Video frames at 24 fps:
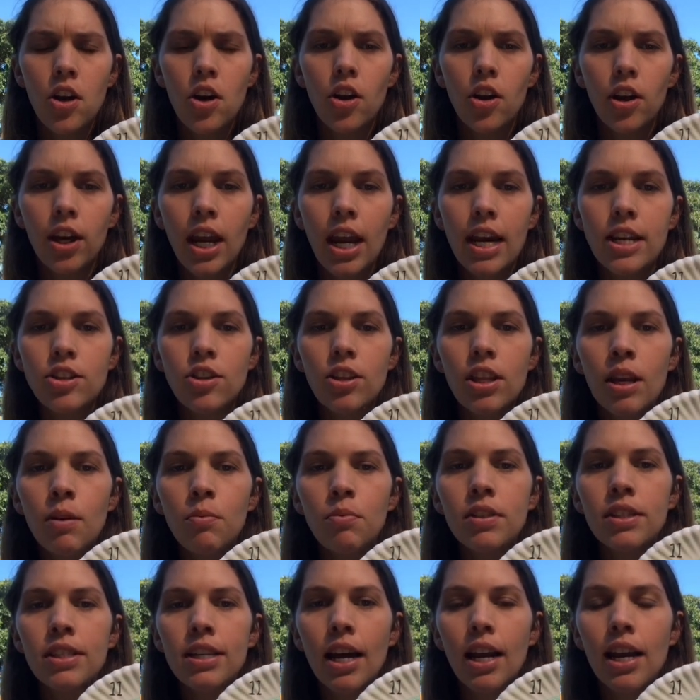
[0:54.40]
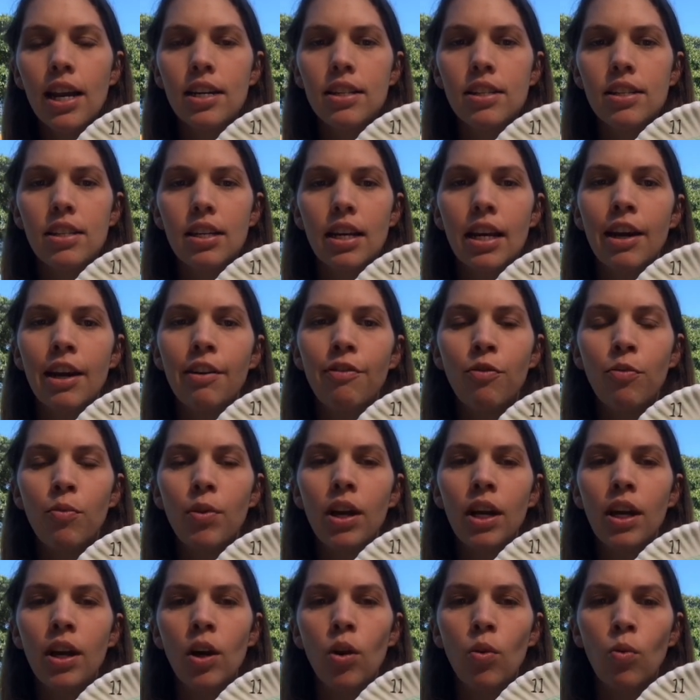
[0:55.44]
Okay, so that will tell us if
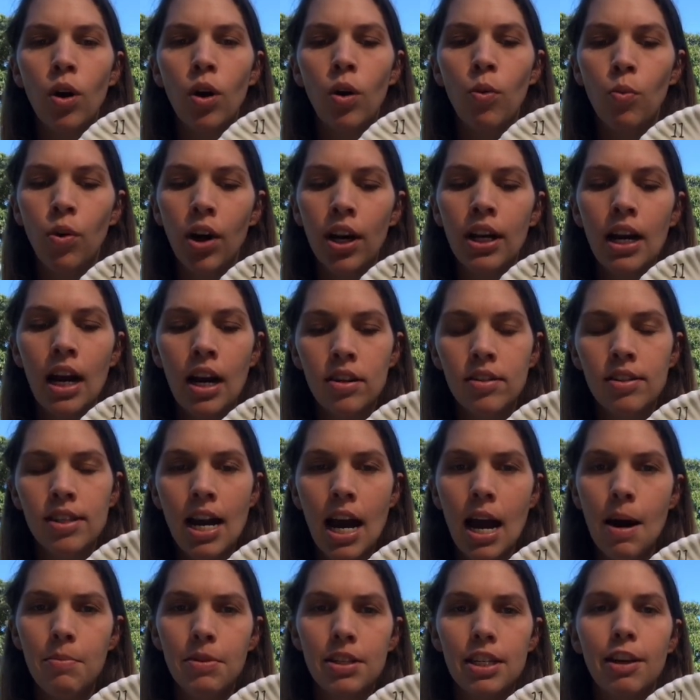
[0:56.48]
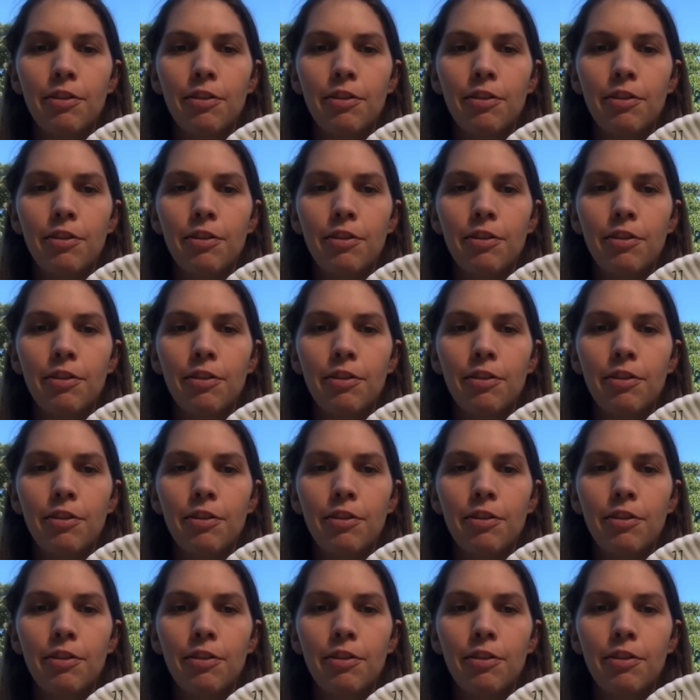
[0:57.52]
what our time is,